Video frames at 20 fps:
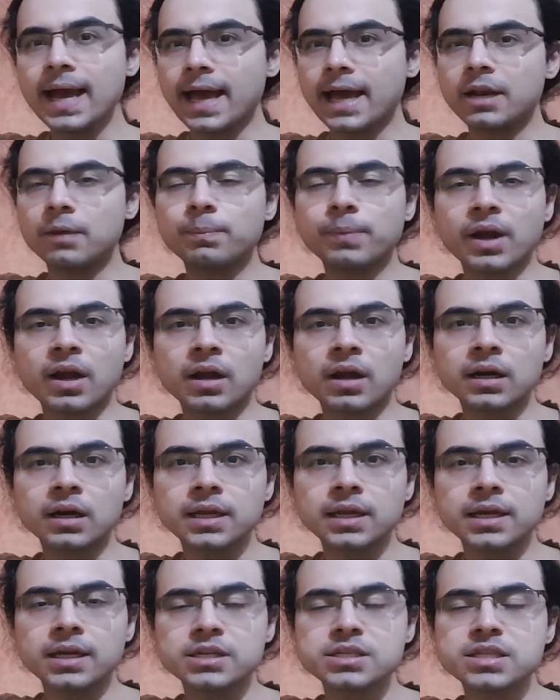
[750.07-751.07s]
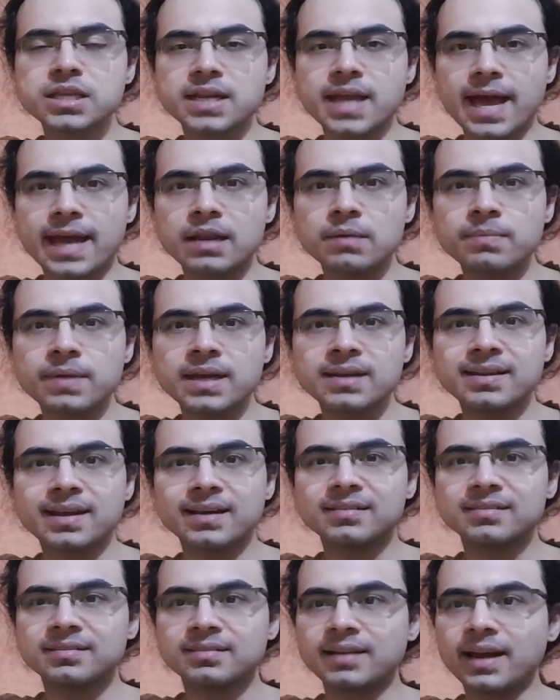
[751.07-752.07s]
And apparently, it's an anime
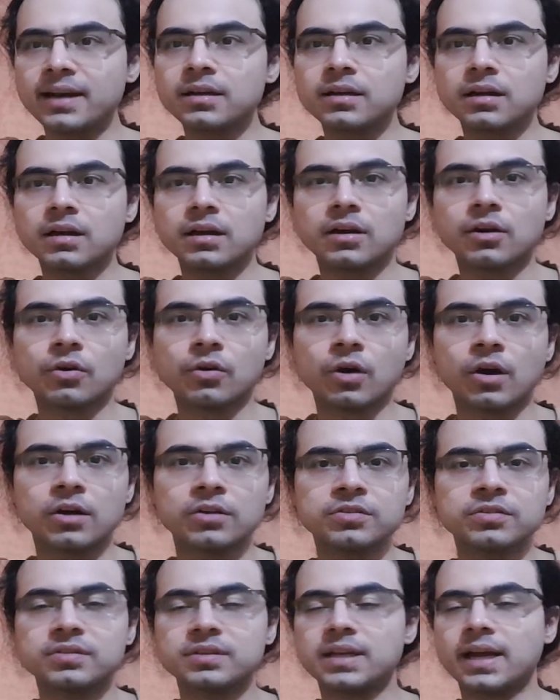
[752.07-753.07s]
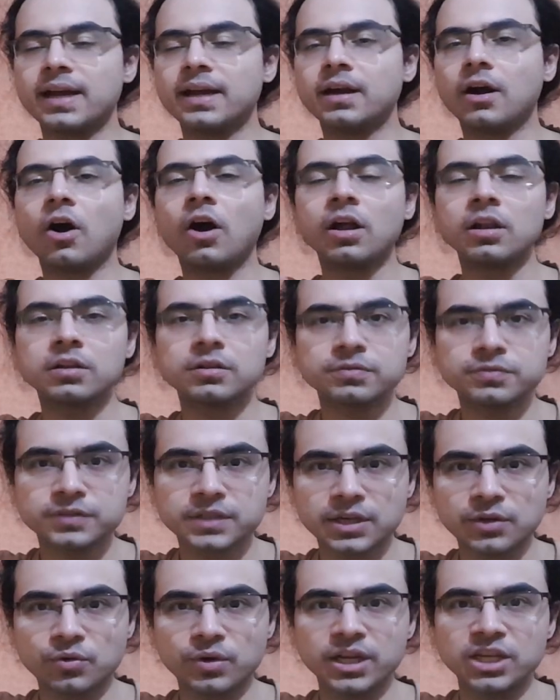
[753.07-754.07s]
that's set across all of
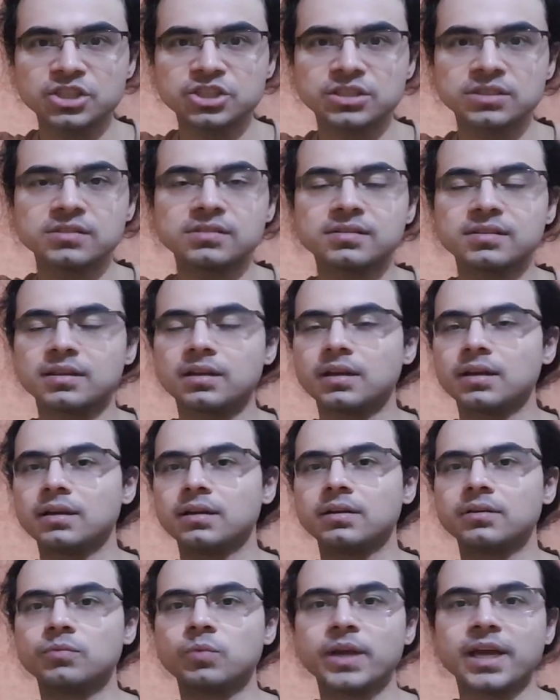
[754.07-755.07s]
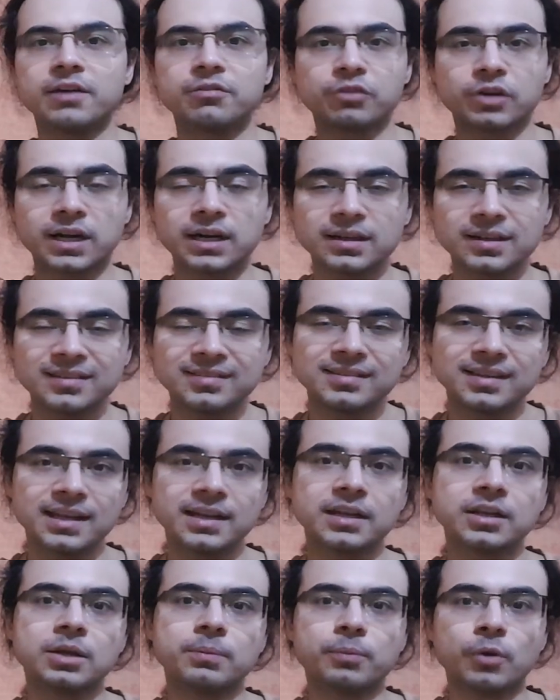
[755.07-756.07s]
the regions we have currently seen
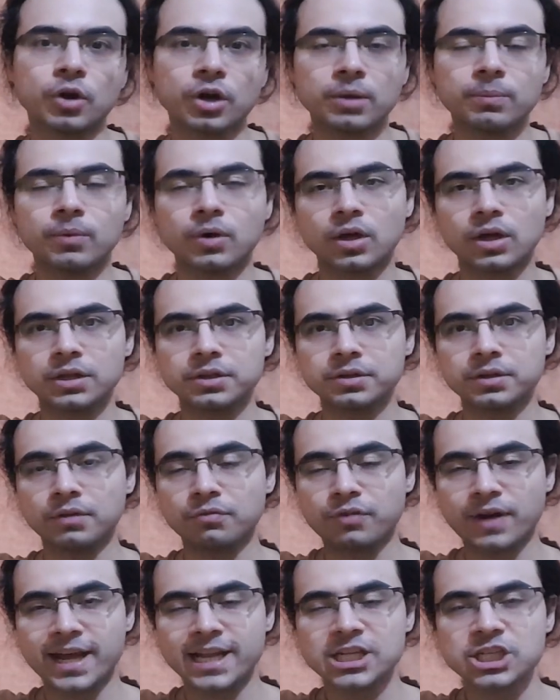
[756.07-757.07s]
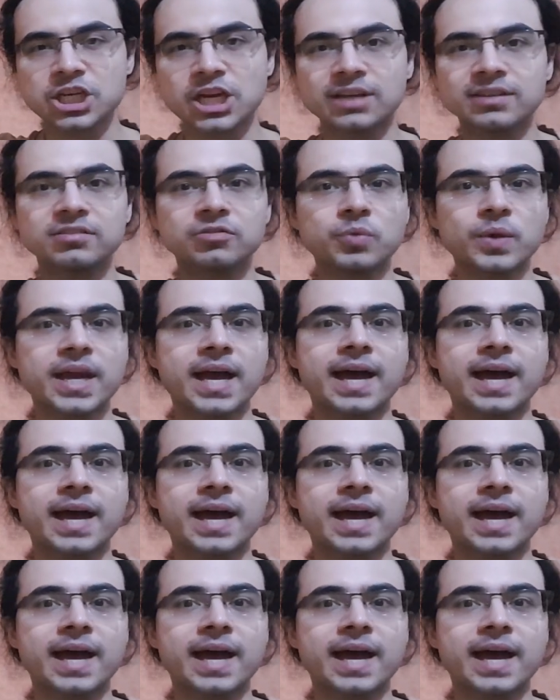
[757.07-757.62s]
in the Pokemon franchise.